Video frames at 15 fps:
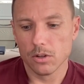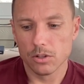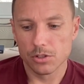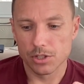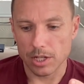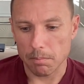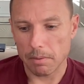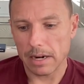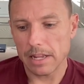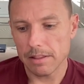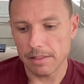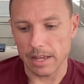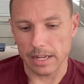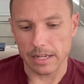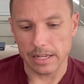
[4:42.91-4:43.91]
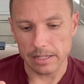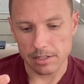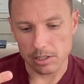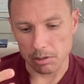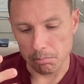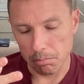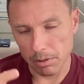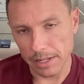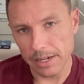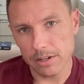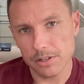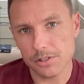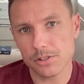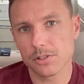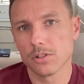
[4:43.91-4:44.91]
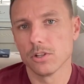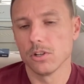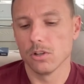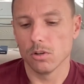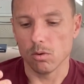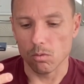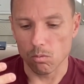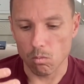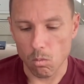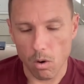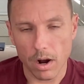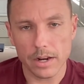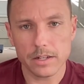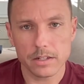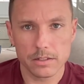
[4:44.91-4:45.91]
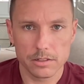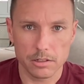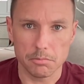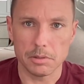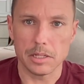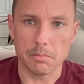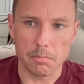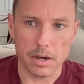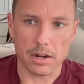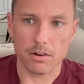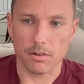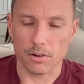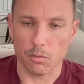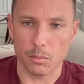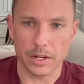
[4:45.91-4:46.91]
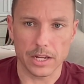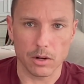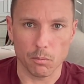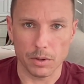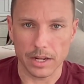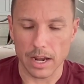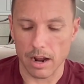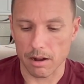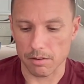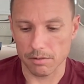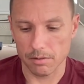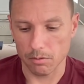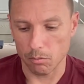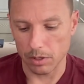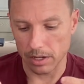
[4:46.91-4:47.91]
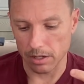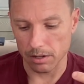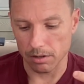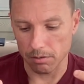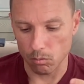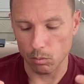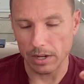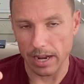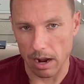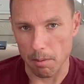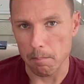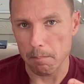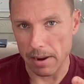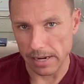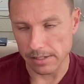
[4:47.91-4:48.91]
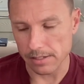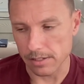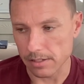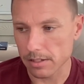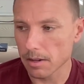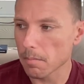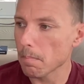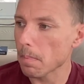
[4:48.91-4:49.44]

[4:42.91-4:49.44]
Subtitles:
somebody that gets the players who want to be better on a week in, week out basis,